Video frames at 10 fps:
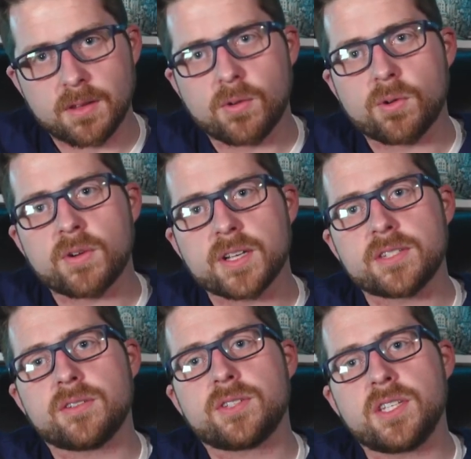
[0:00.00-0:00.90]
or
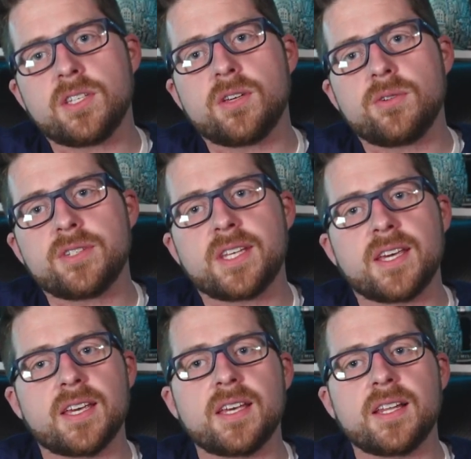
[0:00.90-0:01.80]
Rexulti used
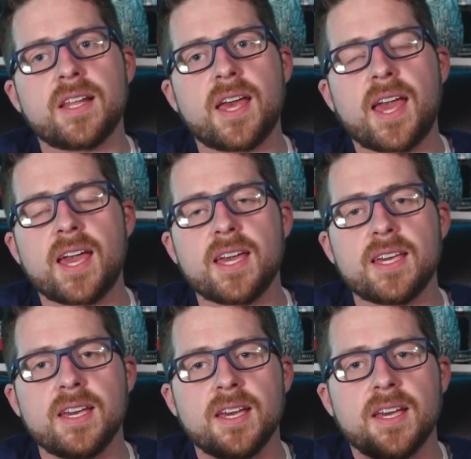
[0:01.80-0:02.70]
in a